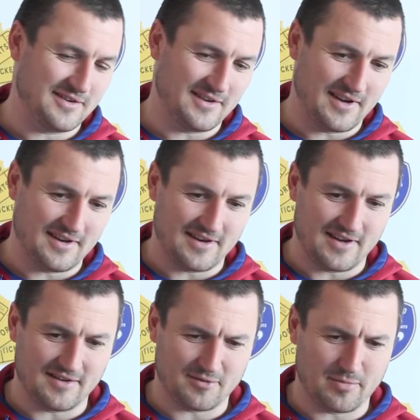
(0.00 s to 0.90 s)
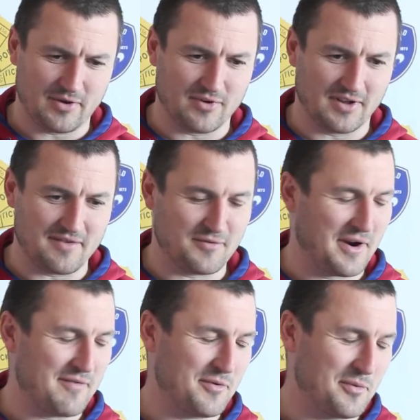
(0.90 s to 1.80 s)
and it's a big relief
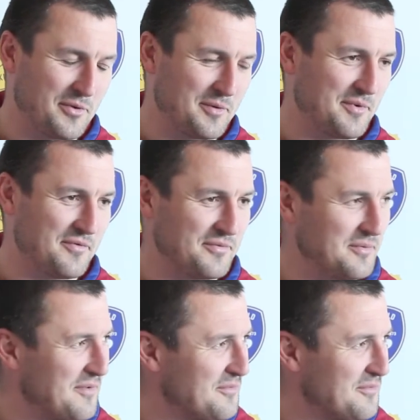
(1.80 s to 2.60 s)
for everyone that we've